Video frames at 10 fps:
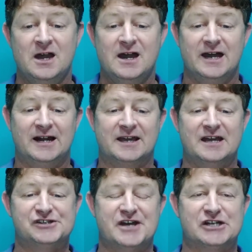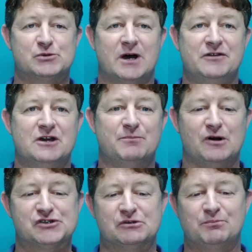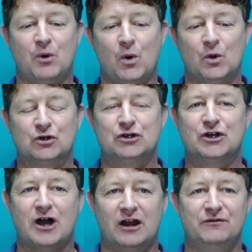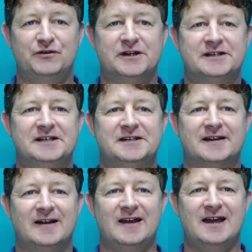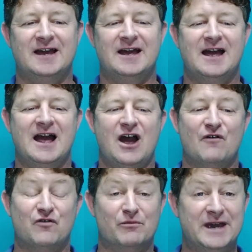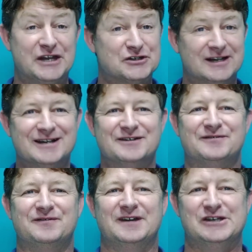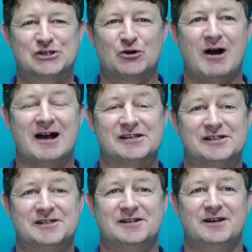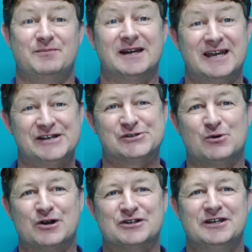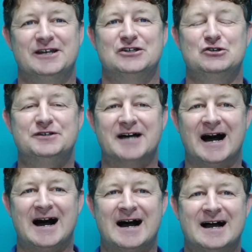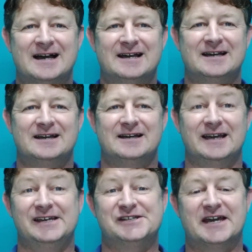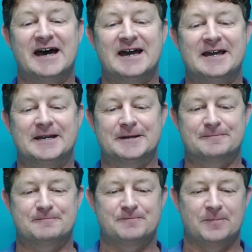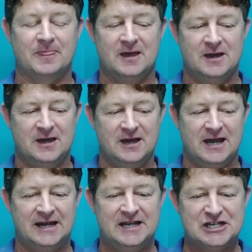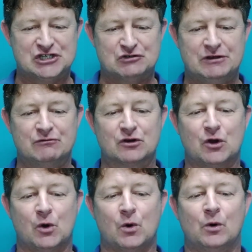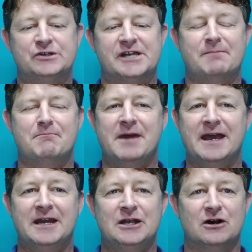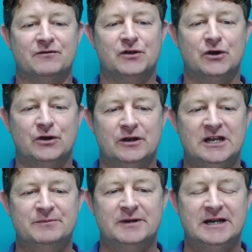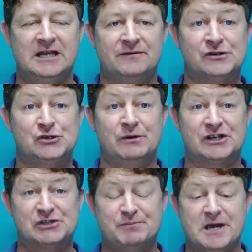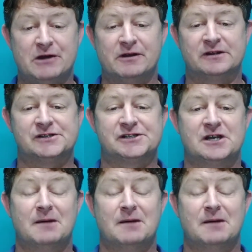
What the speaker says: And I guess that's why the Apostle Paul could confidently declare, for me to live is Christ, but guess what? To die is gain. And history records that many of the early believers who experienced